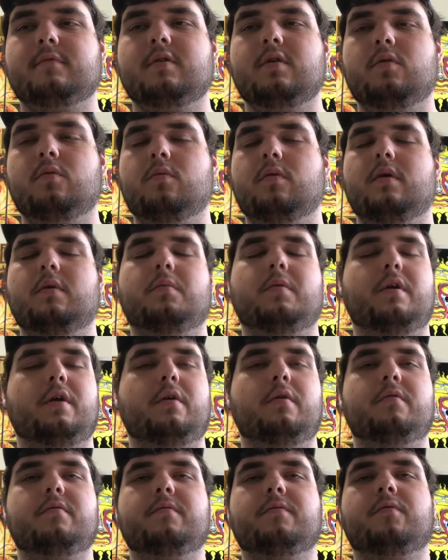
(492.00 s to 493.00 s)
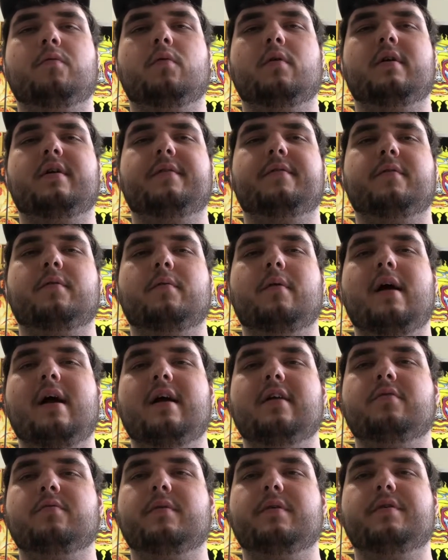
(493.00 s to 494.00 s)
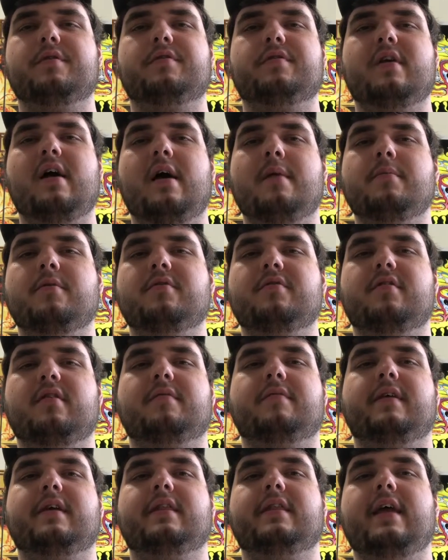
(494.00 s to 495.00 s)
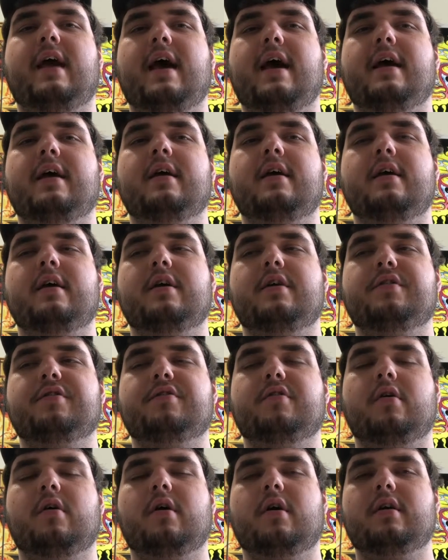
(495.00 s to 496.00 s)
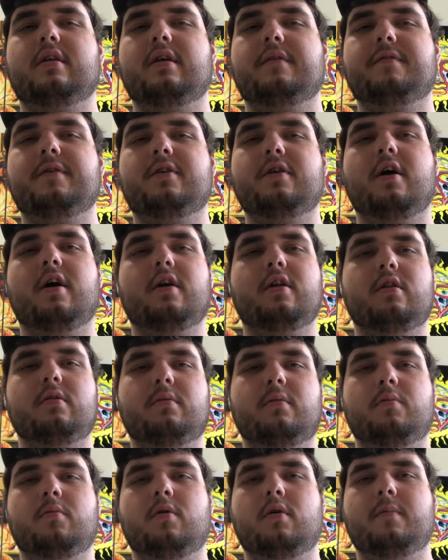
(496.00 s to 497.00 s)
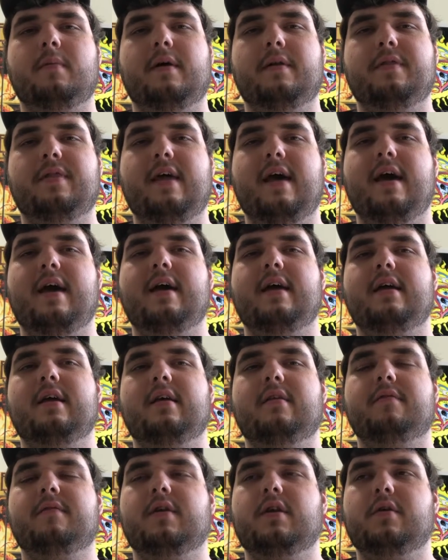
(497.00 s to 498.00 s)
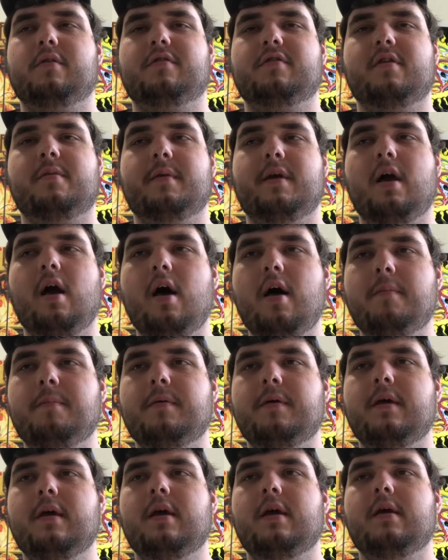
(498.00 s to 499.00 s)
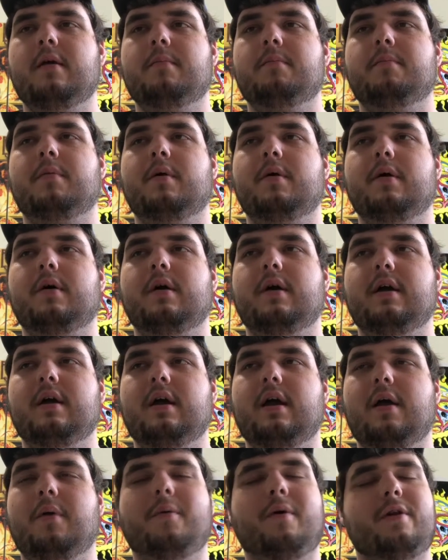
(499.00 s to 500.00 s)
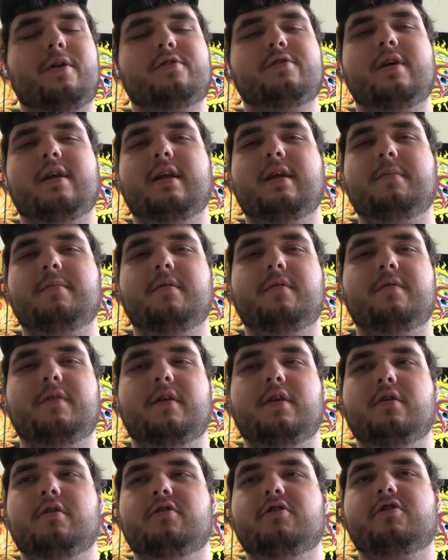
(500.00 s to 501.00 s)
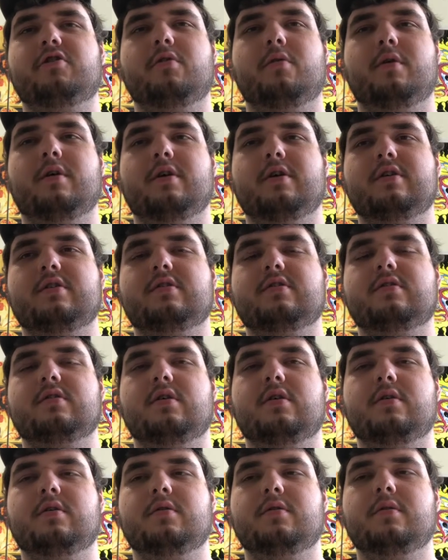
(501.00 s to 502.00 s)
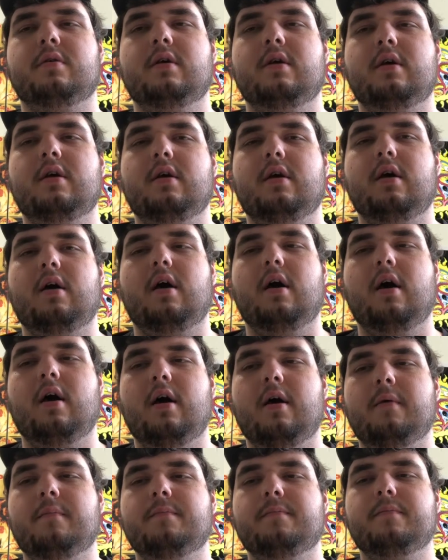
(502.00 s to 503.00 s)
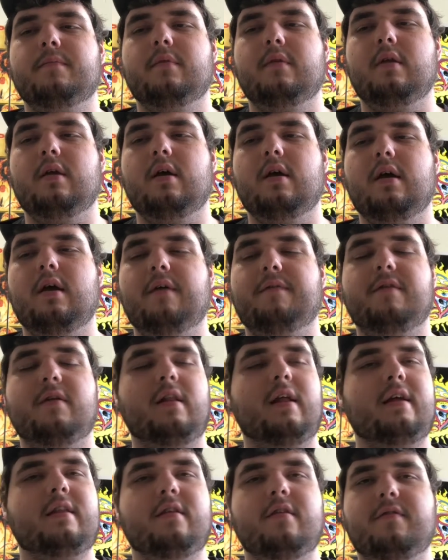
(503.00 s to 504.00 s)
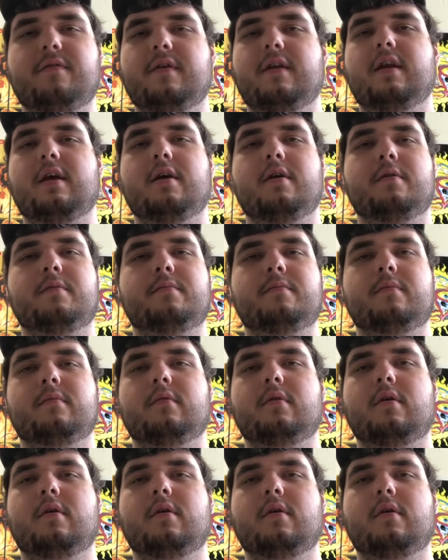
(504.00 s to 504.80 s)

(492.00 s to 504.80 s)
what we use them for, different rods, reels, combos, stuff like that. So I'll definitely talk a little bit more about that in videos coming up, but I want to try to keep this video short. So if you like this video,